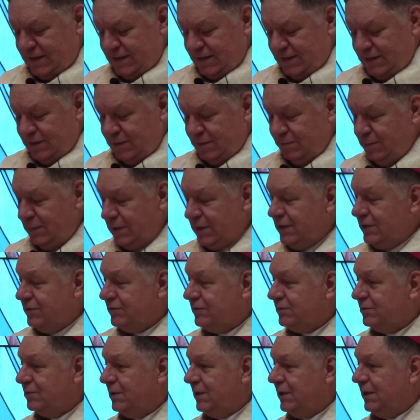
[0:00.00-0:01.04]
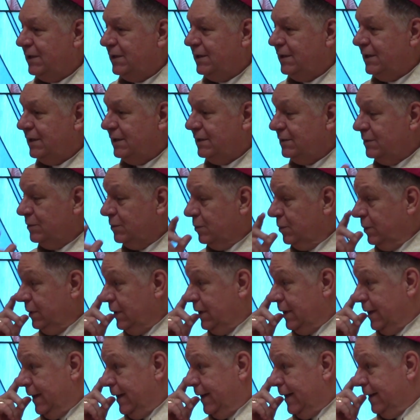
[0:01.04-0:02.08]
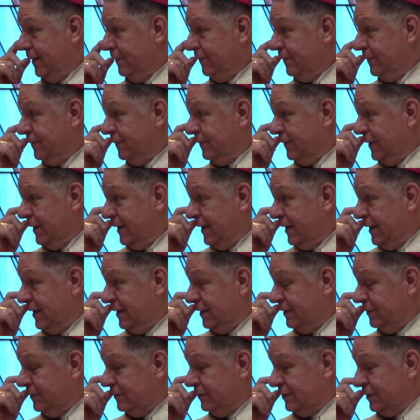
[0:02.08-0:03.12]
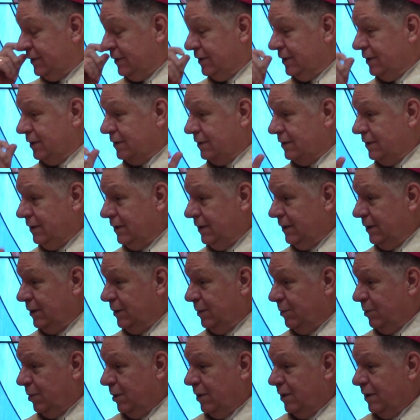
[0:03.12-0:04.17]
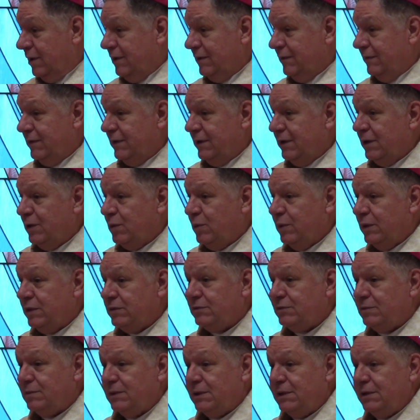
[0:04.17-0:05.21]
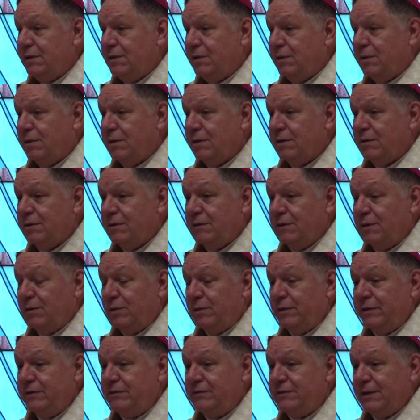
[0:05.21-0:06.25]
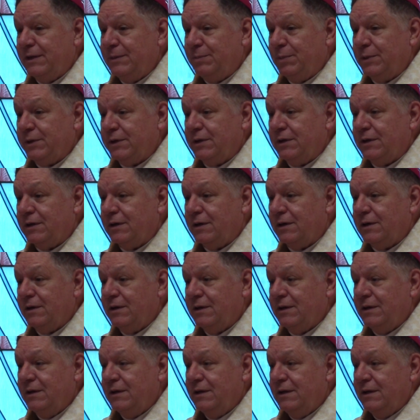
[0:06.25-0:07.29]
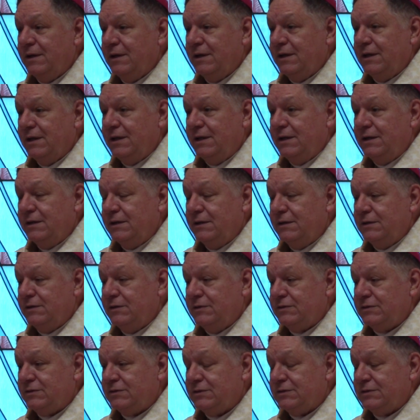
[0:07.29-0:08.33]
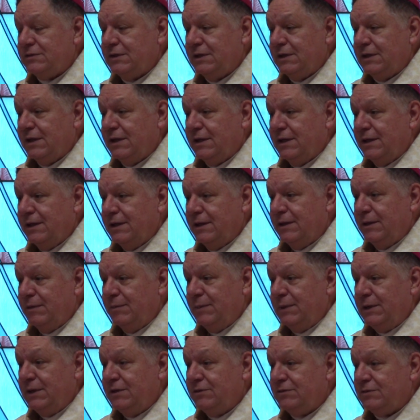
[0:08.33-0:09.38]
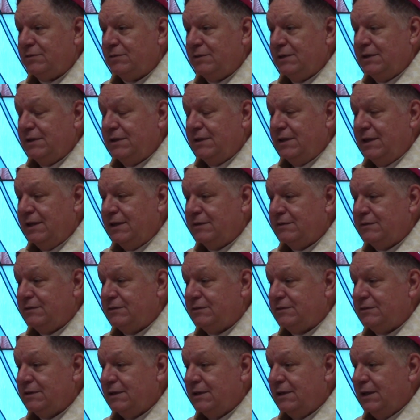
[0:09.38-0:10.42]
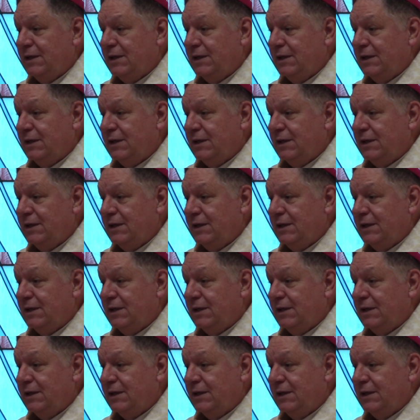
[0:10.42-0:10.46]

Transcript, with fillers: the ministry that we have as part of the Equestrian Order of the Holy Sepulchre is uh, a ministry that's